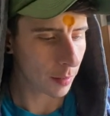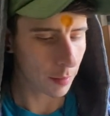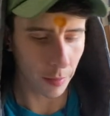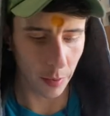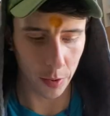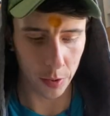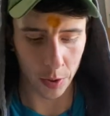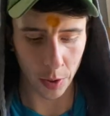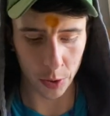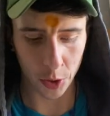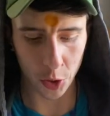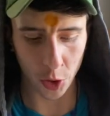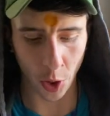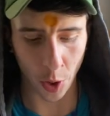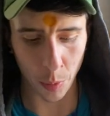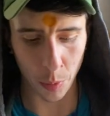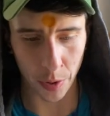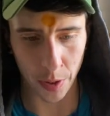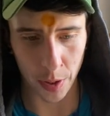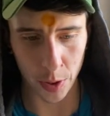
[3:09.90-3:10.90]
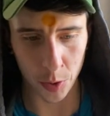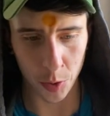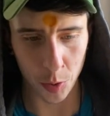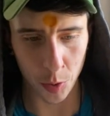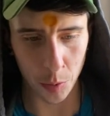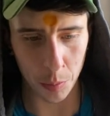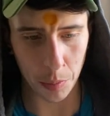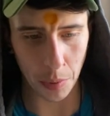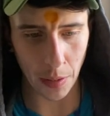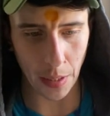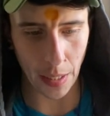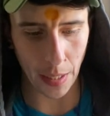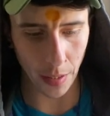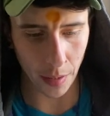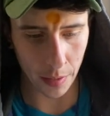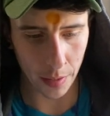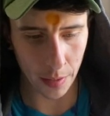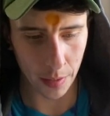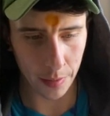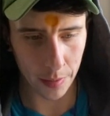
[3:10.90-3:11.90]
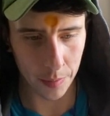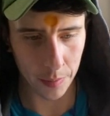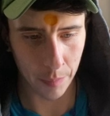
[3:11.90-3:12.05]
first I'll start with the true black.